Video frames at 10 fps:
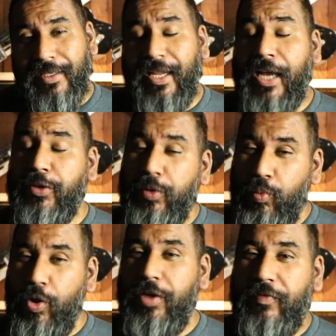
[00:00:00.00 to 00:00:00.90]
that actually
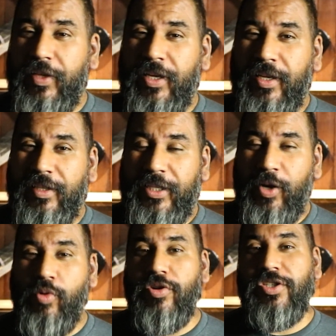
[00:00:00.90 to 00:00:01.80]
one of the
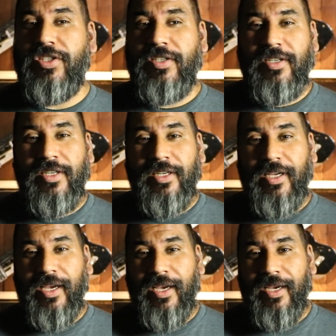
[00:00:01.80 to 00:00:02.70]
owners
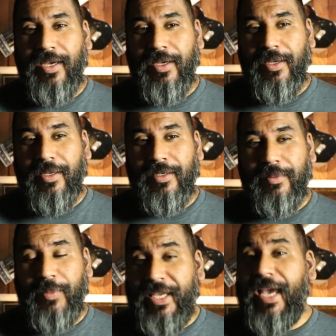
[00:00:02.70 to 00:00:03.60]

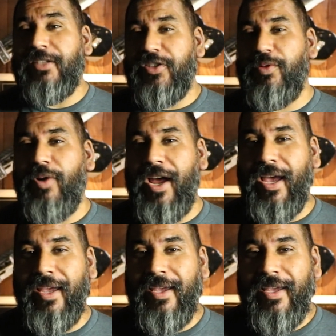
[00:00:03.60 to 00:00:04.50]
began to
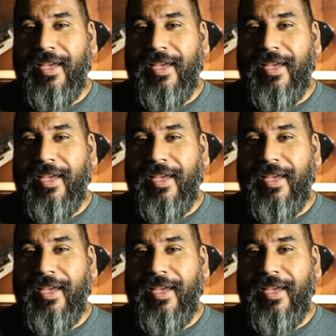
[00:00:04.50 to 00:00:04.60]
cry.